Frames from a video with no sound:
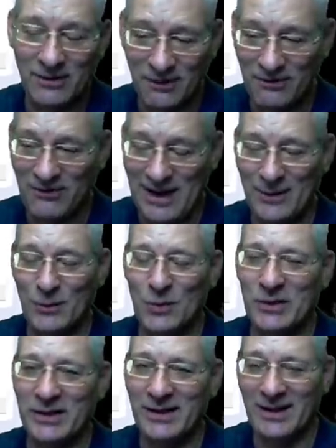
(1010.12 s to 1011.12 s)
I've found
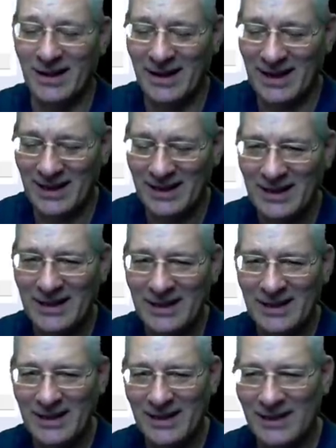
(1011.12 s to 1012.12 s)
one. Okay,
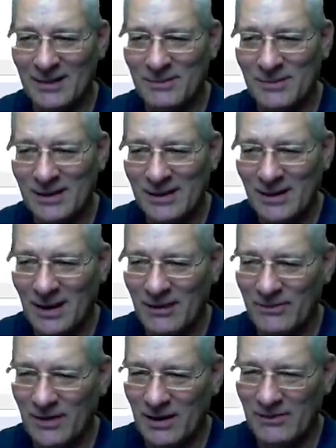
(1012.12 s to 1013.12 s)
um,
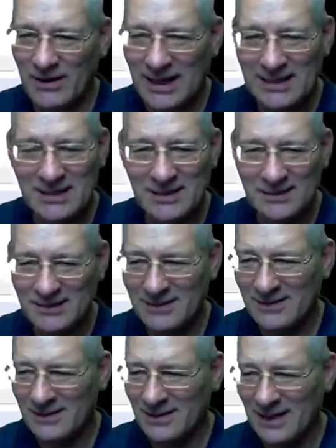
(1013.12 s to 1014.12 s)
I've I've had
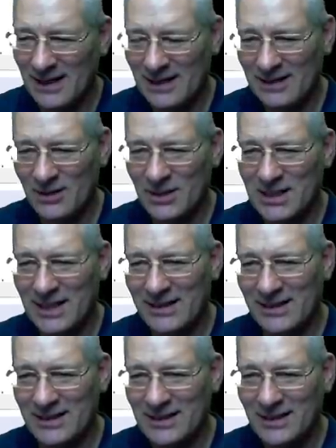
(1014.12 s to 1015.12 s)
how can I say
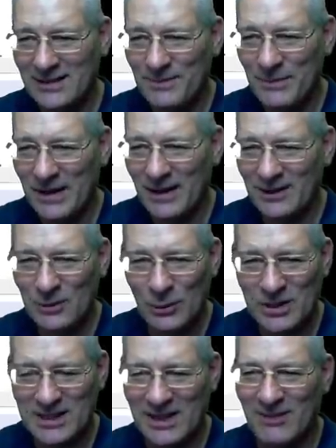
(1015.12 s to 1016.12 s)
this? I don't
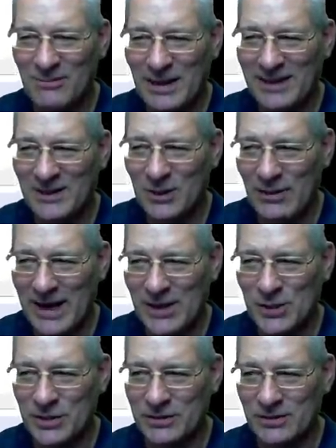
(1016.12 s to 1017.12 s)
want to say I've made
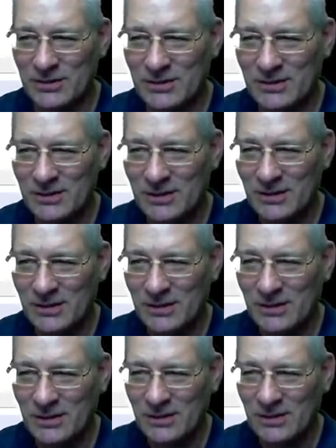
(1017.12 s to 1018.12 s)
corrections.
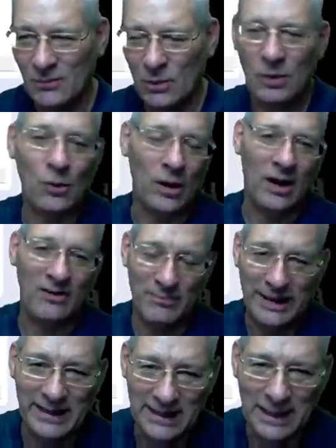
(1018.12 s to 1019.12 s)
Well, all right, I've
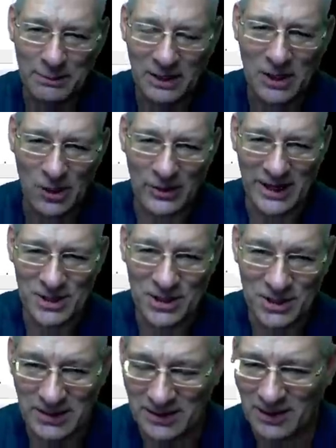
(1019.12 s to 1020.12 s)
made a couple of
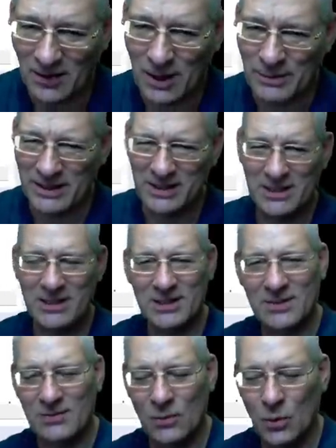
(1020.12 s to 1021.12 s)
corrections to the library because it
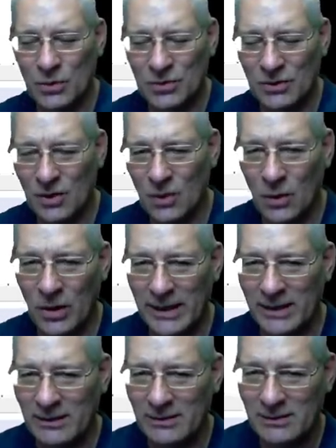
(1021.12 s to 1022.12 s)
just wasn't
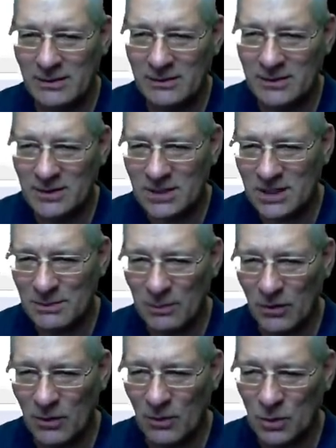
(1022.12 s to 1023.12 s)
quite
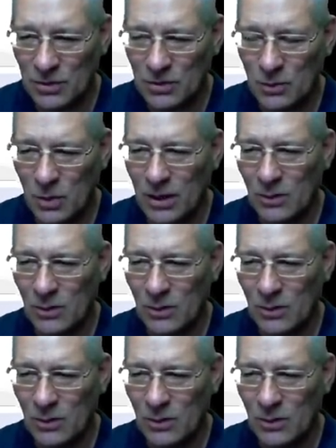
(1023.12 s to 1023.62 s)
spot on, wasn't quite